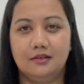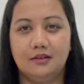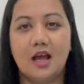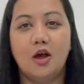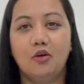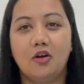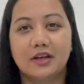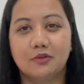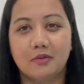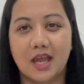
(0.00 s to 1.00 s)
how long
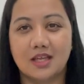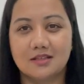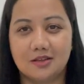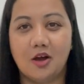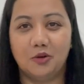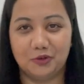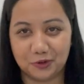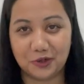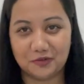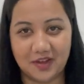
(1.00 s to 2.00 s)
it wears, how long
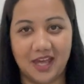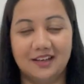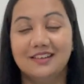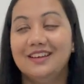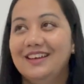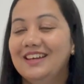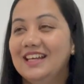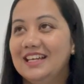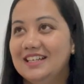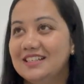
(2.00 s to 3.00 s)
you can wear it
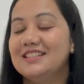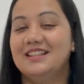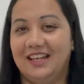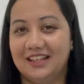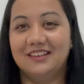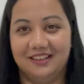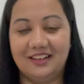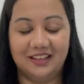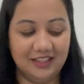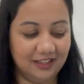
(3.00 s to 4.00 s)
is like
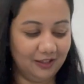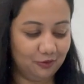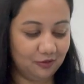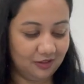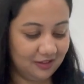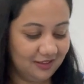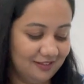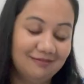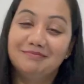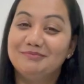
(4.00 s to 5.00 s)
really good.
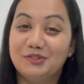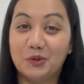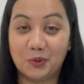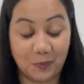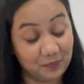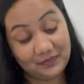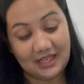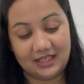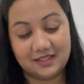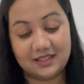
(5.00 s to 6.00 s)
So
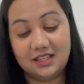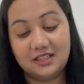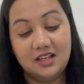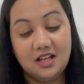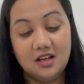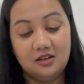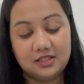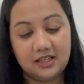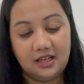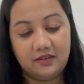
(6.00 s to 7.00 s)
that is it.
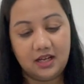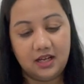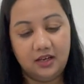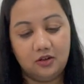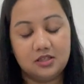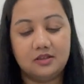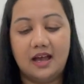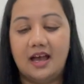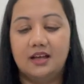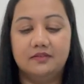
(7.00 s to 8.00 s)
Uske alawa, I also
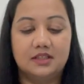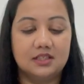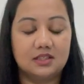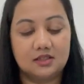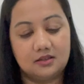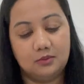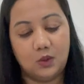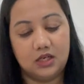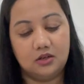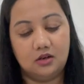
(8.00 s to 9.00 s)
have this
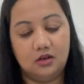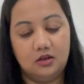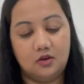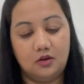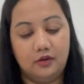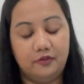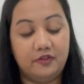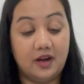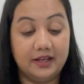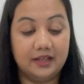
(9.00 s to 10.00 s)
one called All
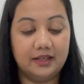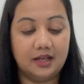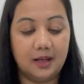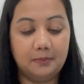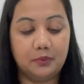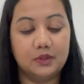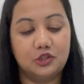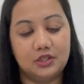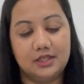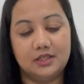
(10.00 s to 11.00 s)
Fired Up,
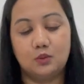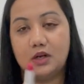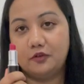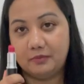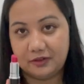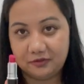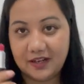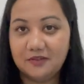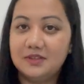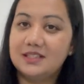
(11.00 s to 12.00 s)
which is one of my
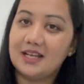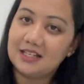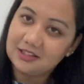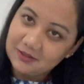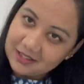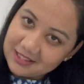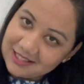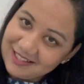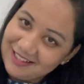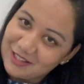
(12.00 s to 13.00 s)
favorites. As you can
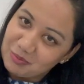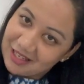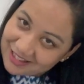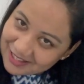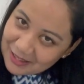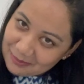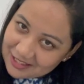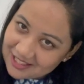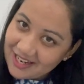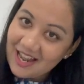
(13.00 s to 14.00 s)
see, isme itni
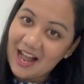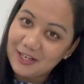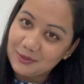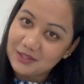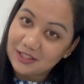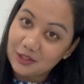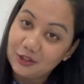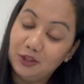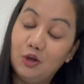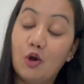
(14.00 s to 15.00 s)
bachi hai, I use it
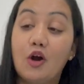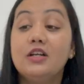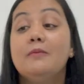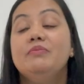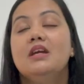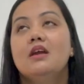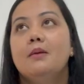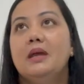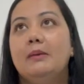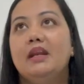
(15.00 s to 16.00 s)
a lot.
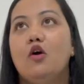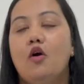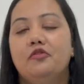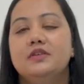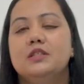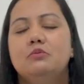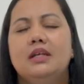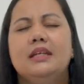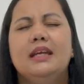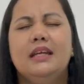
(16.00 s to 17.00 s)
Maine mere office
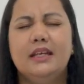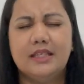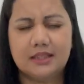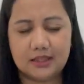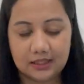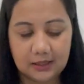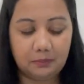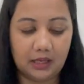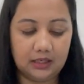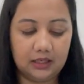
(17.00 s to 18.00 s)
mein ye itni
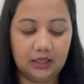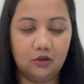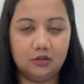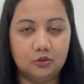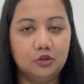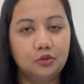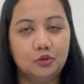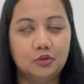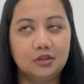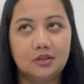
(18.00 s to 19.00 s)
pehni hai, although you
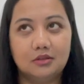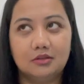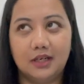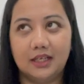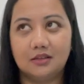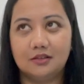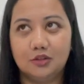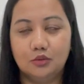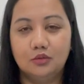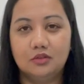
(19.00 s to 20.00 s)
don't like
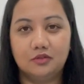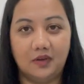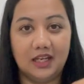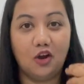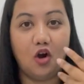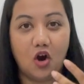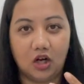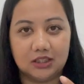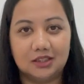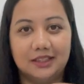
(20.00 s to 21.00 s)
use very
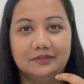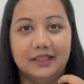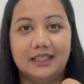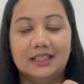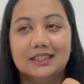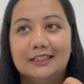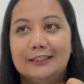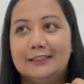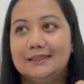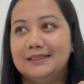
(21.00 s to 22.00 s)
hot and very
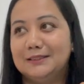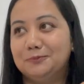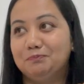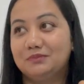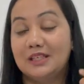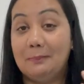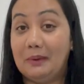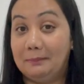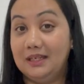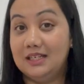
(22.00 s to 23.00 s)

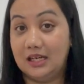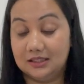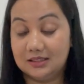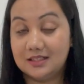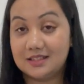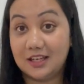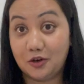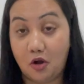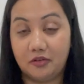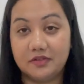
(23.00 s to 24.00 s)
peppy colors in
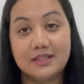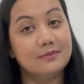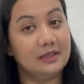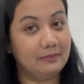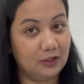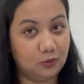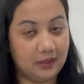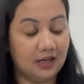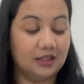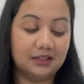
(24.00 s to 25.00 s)
office, but main to
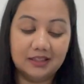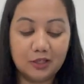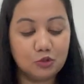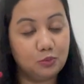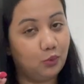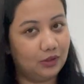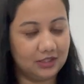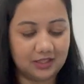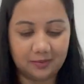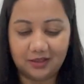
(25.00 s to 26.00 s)
pehle lagati thi aur mujhe bahut
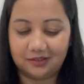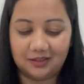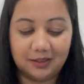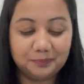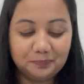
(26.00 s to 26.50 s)
acha bhi lagta tha.